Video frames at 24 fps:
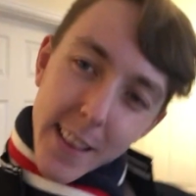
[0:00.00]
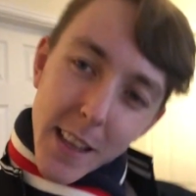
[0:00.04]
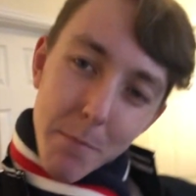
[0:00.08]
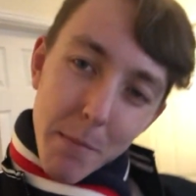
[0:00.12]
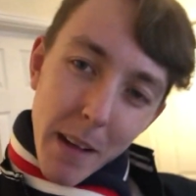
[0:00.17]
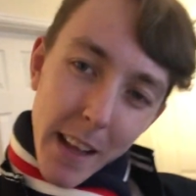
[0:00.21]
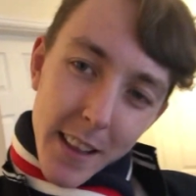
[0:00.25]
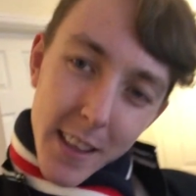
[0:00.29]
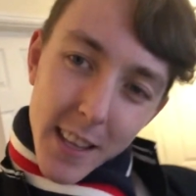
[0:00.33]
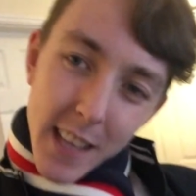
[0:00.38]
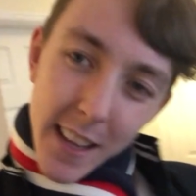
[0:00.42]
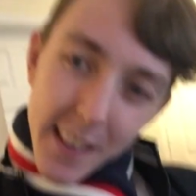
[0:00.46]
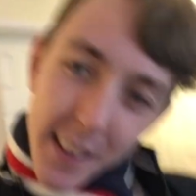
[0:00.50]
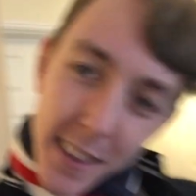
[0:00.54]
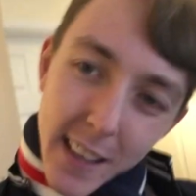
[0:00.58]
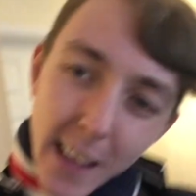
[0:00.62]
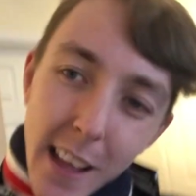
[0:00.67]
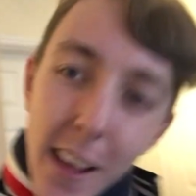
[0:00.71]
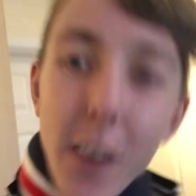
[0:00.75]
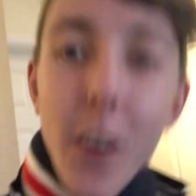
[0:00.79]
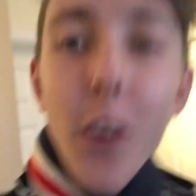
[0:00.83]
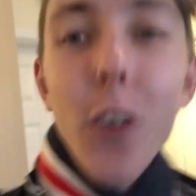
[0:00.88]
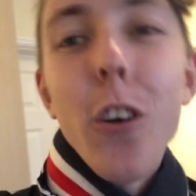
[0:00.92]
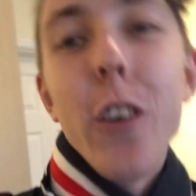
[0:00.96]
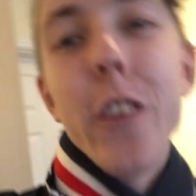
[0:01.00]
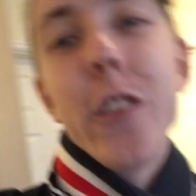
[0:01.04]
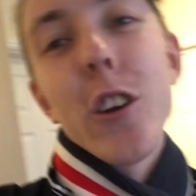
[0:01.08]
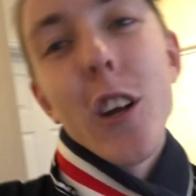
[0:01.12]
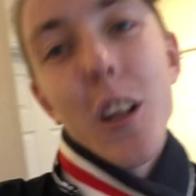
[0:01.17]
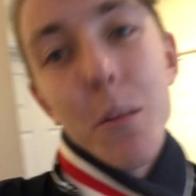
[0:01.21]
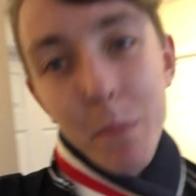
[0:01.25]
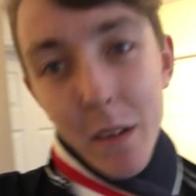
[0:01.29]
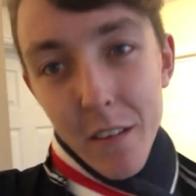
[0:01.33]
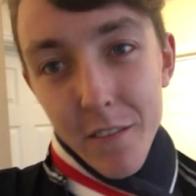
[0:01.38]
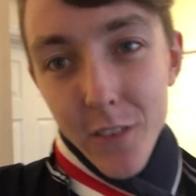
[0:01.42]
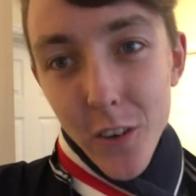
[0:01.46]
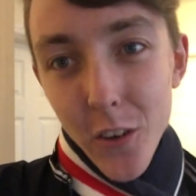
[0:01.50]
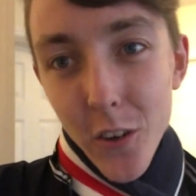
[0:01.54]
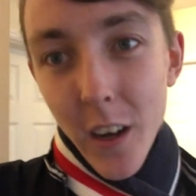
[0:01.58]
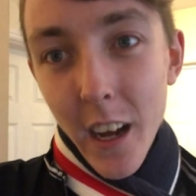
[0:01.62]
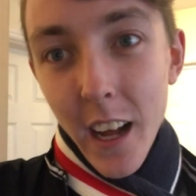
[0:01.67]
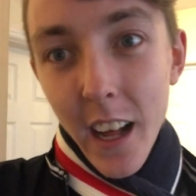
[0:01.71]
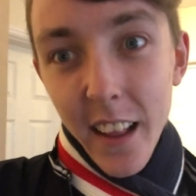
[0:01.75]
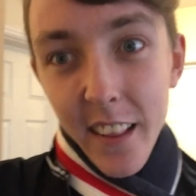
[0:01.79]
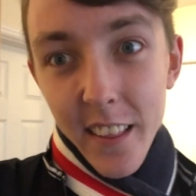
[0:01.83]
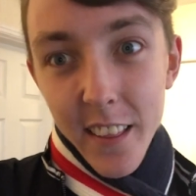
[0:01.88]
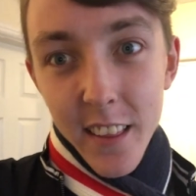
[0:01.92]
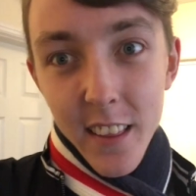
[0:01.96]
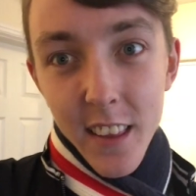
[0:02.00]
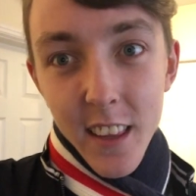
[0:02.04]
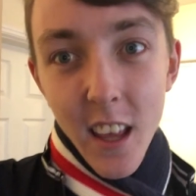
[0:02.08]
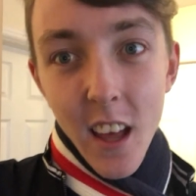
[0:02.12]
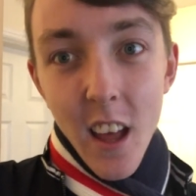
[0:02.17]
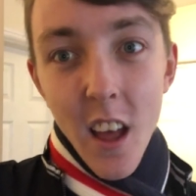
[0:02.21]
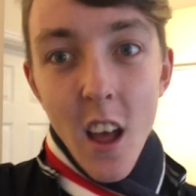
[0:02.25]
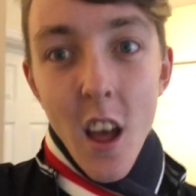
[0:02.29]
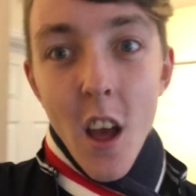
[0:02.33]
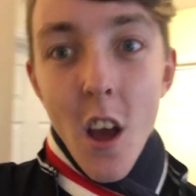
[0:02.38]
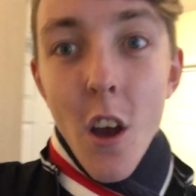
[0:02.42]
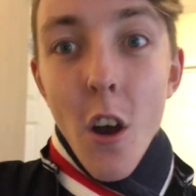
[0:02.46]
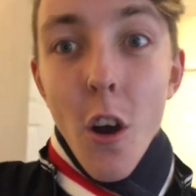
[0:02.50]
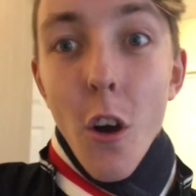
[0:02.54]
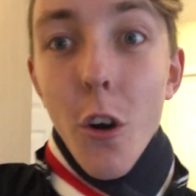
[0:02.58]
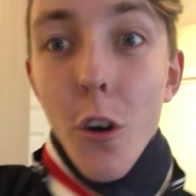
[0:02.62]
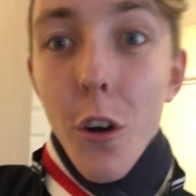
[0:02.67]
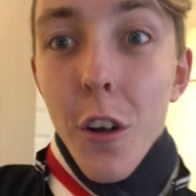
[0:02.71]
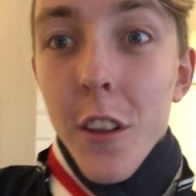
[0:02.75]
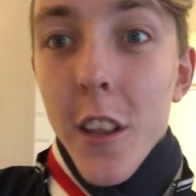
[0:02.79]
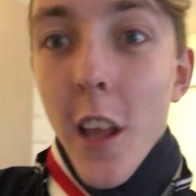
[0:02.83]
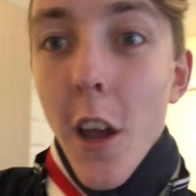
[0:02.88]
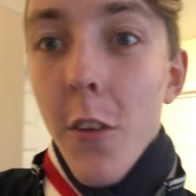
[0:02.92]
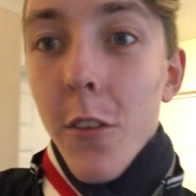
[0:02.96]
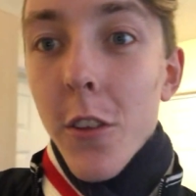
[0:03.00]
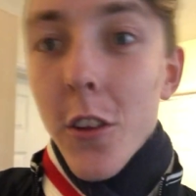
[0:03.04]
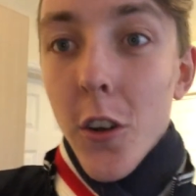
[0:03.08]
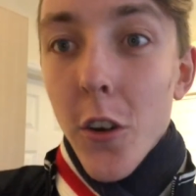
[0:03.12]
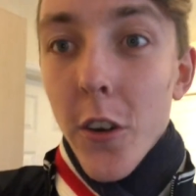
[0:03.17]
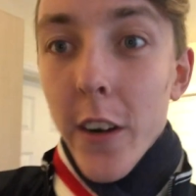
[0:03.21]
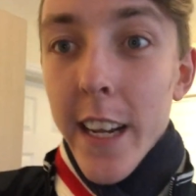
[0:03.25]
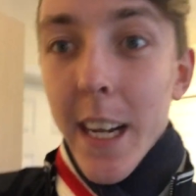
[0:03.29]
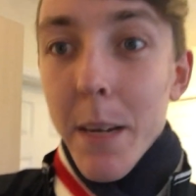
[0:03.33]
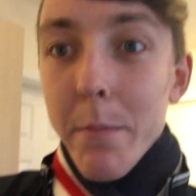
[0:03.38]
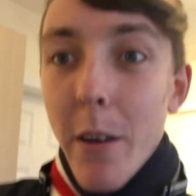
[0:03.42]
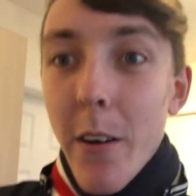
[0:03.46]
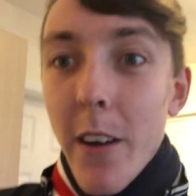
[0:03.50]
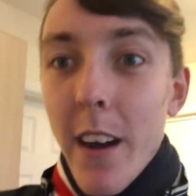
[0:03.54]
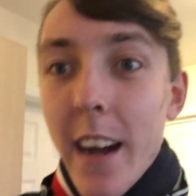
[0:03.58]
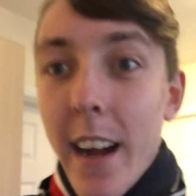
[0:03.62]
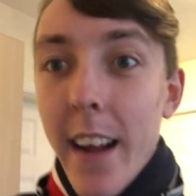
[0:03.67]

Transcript: to Manchester or just beforehand. Also, talking about